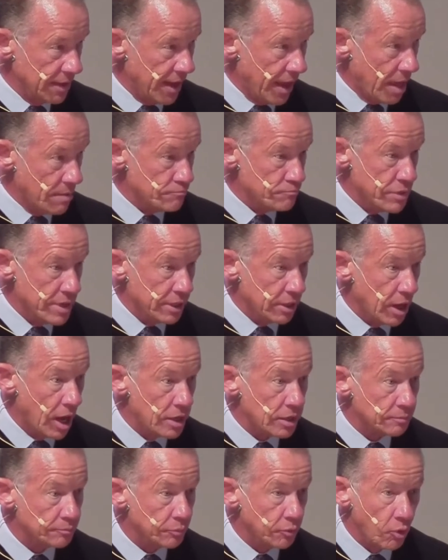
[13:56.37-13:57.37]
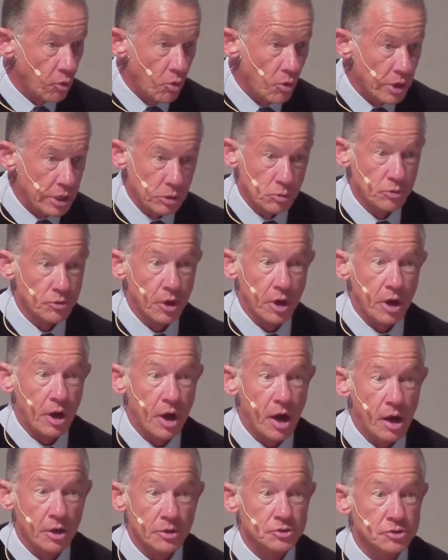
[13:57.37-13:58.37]
And being unemployed with a
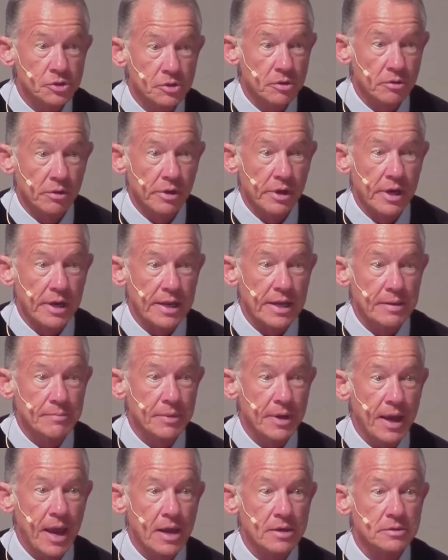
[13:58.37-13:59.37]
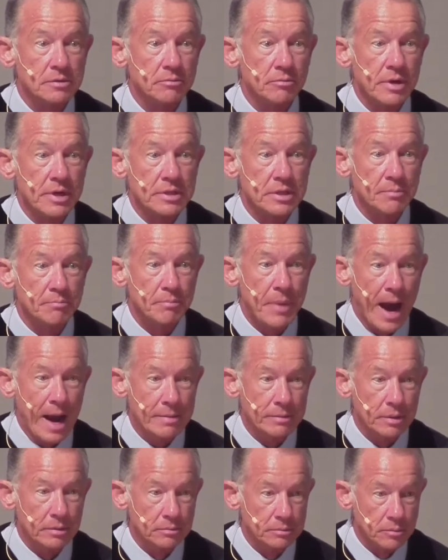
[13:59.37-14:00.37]
college degree, he began to read the
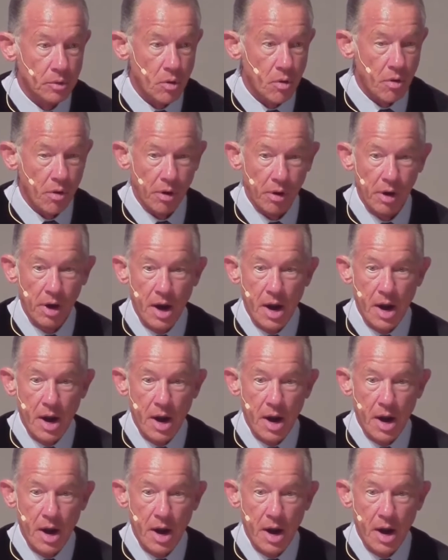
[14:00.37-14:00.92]
Bible more.